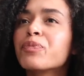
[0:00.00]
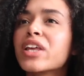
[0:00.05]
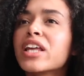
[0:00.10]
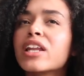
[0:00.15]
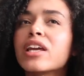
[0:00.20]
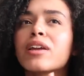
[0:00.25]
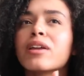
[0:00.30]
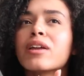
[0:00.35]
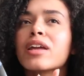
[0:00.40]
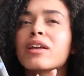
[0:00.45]

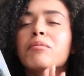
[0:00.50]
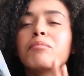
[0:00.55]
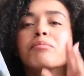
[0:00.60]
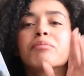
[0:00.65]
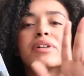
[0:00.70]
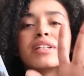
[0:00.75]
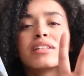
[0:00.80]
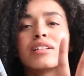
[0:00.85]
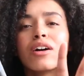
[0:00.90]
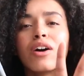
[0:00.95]
And
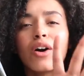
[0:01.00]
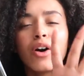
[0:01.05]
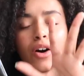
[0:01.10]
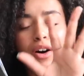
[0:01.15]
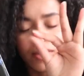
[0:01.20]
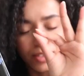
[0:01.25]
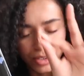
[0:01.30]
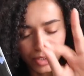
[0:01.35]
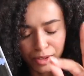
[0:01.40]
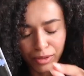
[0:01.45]
but
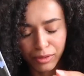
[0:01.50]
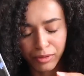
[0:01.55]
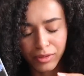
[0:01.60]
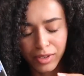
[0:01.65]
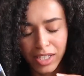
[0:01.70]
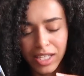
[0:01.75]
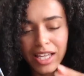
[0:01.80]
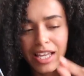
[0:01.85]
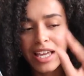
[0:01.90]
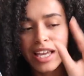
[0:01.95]
also,
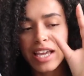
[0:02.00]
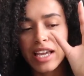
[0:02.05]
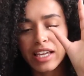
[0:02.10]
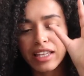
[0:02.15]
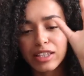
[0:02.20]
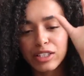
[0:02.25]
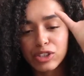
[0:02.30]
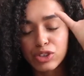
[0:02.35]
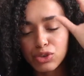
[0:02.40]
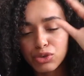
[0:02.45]

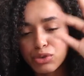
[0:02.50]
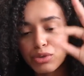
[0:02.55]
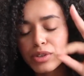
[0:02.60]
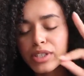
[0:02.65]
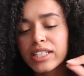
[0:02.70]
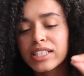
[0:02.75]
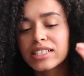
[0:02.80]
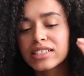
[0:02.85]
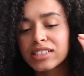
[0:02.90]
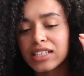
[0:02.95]
the
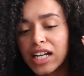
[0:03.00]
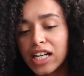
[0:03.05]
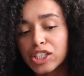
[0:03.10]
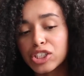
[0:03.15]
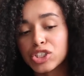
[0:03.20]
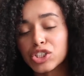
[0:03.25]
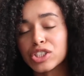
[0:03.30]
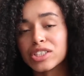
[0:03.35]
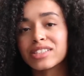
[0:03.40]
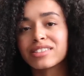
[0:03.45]
story is
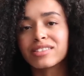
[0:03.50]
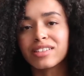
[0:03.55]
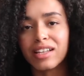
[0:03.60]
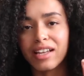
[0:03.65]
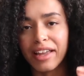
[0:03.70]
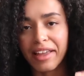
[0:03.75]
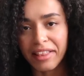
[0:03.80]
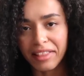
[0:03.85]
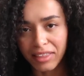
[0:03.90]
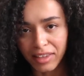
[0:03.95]
not just
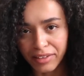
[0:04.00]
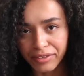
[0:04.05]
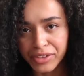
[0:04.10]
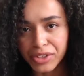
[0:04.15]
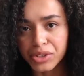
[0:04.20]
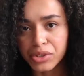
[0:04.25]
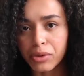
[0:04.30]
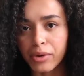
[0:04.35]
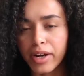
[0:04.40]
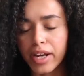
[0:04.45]
a love
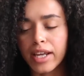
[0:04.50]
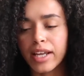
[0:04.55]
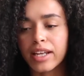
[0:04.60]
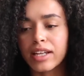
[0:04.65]
story.